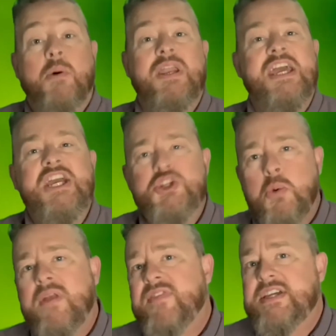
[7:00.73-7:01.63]
in each
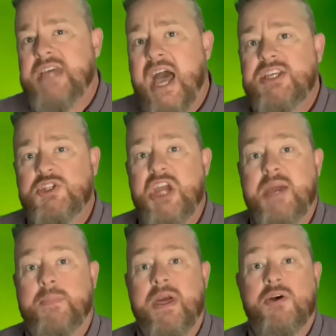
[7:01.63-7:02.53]
one of these
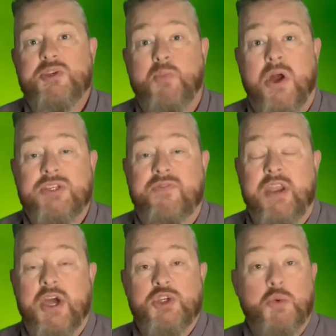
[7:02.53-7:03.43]
SJPL Sprouts
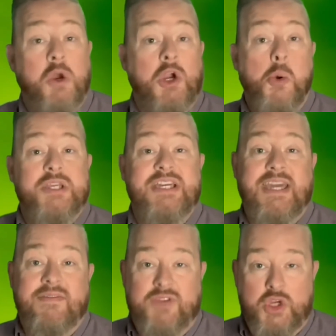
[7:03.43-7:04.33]
videos, we're going to
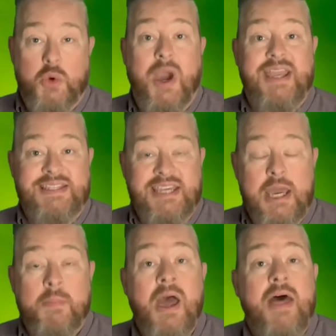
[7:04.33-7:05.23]
give you a
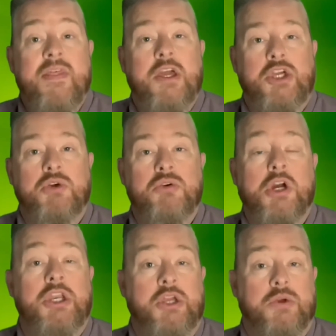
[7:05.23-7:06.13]
tip that you
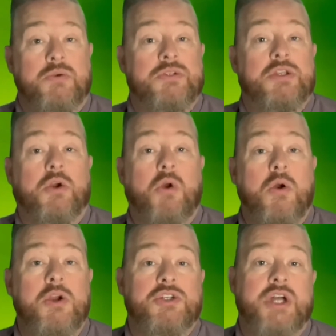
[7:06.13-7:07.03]
can use to grow
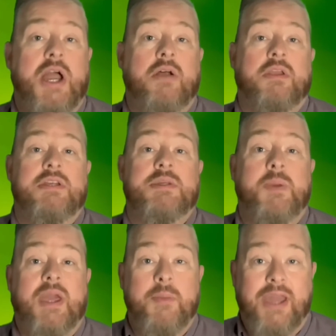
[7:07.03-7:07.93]
your child into
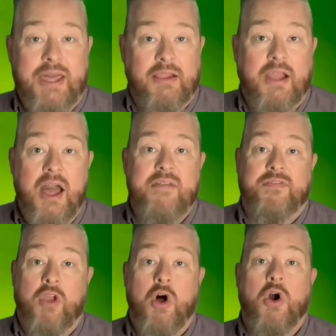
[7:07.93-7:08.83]
becoming a
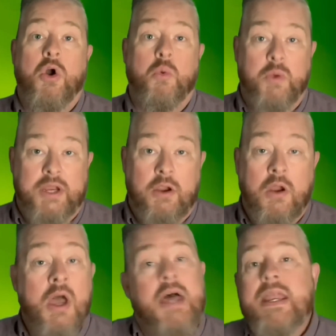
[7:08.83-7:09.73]
lifelong reader.
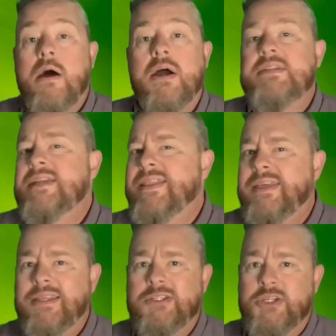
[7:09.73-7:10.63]
Now, it's
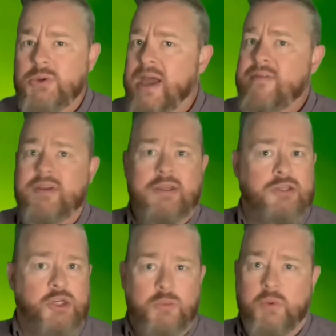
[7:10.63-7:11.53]
nothing too heavy and
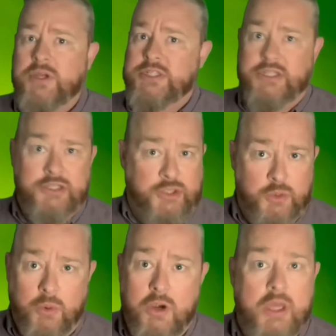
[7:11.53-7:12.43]
too preachy and too
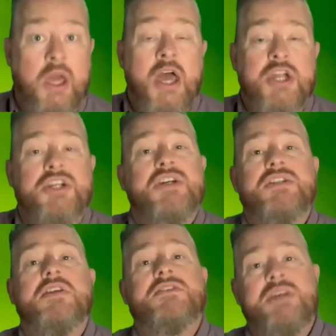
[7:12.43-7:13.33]
wordy,
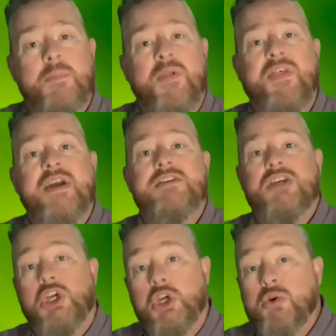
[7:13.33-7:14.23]
just simple things
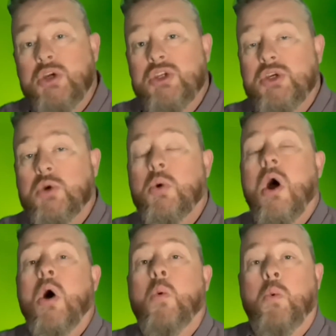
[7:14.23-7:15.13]
that you can do
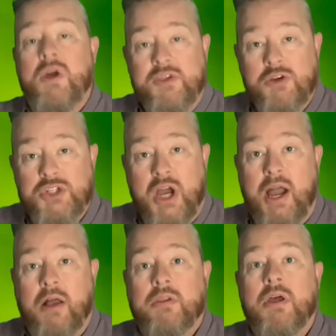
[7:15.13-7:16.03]
with your
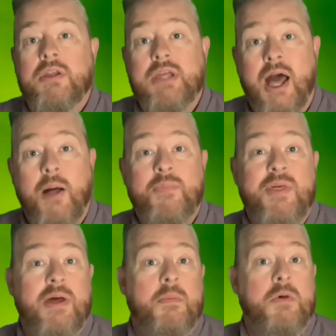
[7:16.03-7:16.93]
child to help
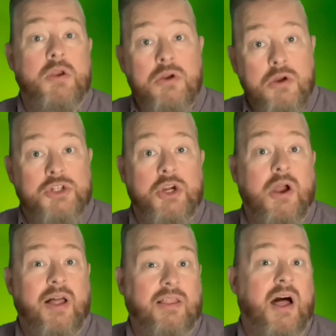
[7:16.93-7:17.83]
them nurture
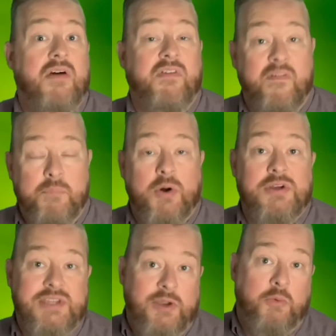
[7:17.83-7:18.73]
a love of
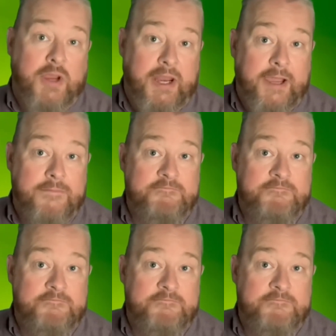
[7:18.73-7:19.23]
books and reading.